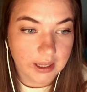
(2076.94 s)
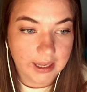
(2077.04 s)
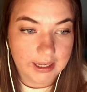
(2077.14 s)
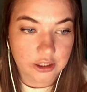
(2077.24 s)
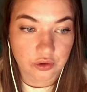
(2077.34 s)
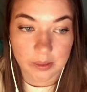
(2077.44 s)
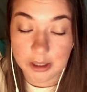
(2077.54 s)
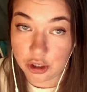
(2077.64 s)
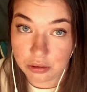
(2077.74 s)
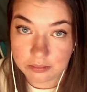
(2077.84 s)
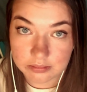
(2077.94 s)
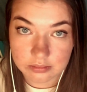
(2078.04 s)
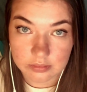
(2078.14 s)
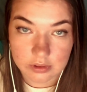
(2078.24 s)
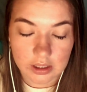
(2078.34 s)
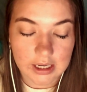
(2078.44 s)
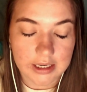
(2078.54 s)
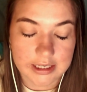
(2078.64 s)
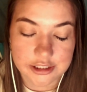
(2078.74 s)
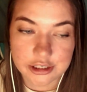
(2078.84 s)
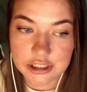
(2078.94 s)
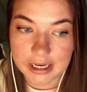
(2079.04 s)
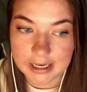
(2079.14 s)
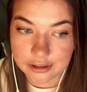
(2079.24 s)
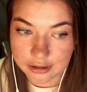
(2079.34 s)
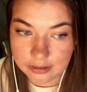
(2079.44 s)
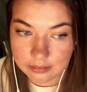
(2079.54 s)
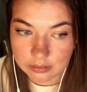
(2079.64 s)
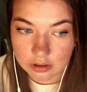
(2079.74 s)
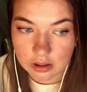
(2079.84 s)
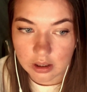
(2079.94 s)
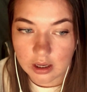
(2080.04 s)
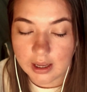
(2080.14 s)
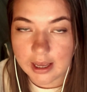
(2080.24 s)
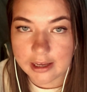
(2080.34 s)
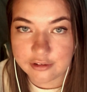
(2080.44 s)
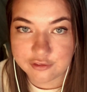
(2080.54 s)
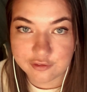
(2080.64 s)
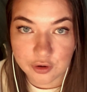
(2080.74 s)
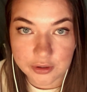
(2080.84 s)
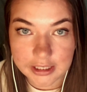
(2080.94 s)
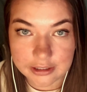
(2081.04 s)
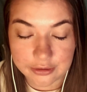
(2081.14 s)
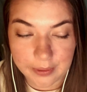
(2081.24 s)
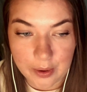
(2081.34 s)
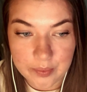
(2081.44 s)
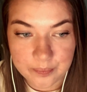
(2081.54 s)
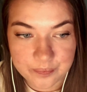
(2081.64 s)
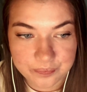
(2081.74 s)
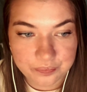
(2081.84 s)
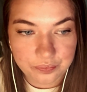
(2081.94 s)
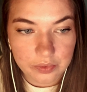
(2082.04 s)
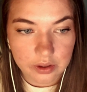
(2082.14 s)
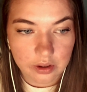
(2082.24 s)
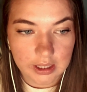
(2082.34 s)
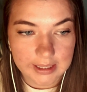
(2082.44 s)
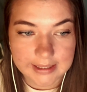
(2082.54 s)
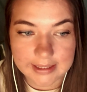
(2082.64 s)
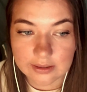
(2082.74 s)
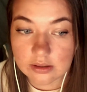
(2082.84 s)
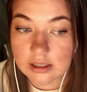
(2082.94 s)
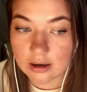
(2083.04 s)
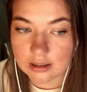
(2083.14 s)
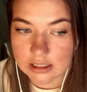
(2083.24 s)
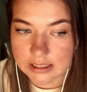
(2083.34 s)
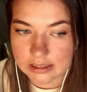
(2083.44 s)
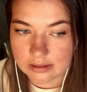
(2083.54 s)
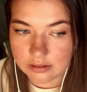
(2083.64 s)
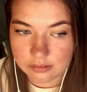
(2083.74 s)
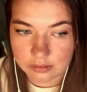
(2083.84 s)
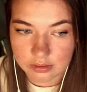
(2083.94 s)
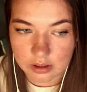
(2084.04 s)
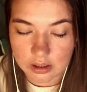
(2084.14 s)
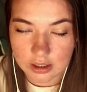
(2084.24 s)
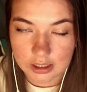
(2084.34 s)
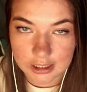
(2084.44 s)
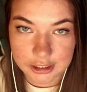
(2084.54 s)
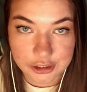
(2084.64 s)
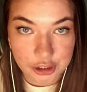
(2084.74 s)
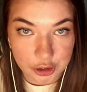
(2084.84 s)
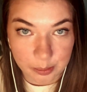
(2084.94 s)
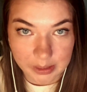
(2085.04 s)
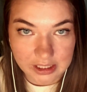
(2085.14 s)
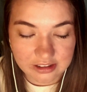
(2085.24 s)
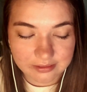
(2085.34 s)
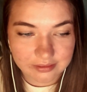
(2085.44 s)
a criminal, an entertainer, a folk hero, a guild artisan, a hermit,